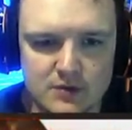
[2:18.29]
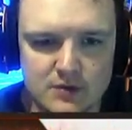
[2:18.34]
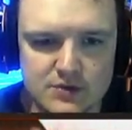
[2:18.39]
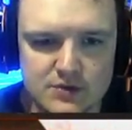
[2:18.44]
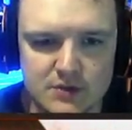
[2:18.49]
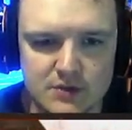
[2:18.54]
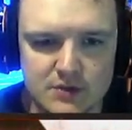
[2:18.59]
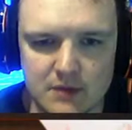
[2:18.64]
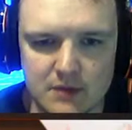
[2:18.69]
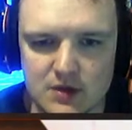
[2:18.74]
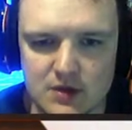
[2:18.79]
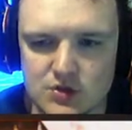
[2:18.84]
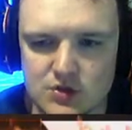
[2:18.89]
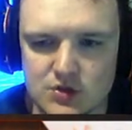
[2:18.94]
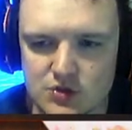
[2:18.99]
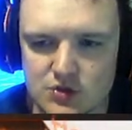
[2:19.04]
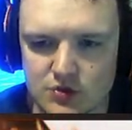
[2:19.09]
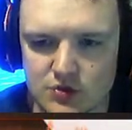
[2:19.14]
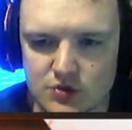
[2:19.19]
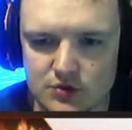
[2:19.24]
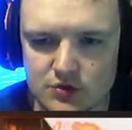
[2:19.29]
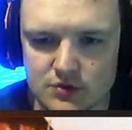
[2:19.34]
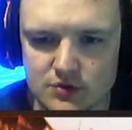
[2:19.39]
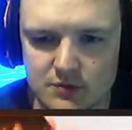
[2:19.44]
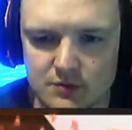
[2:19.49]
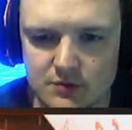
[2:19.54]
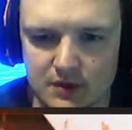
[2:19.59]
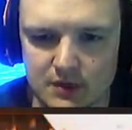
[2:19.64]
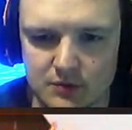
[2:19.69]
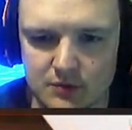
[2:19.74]
to make sure to be
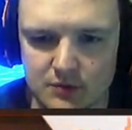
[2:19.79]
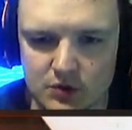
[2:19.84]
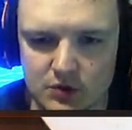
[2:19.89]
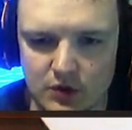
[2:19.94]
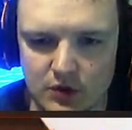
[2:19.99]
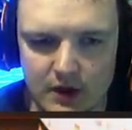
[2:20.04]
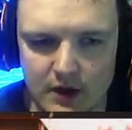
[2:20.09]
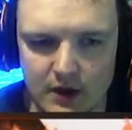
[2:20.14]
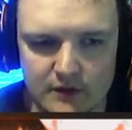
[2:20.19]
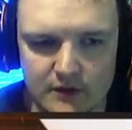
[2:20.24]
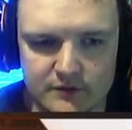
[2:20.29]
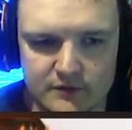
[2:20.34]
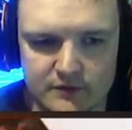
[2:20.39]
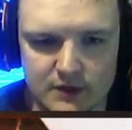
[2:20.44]
able to craft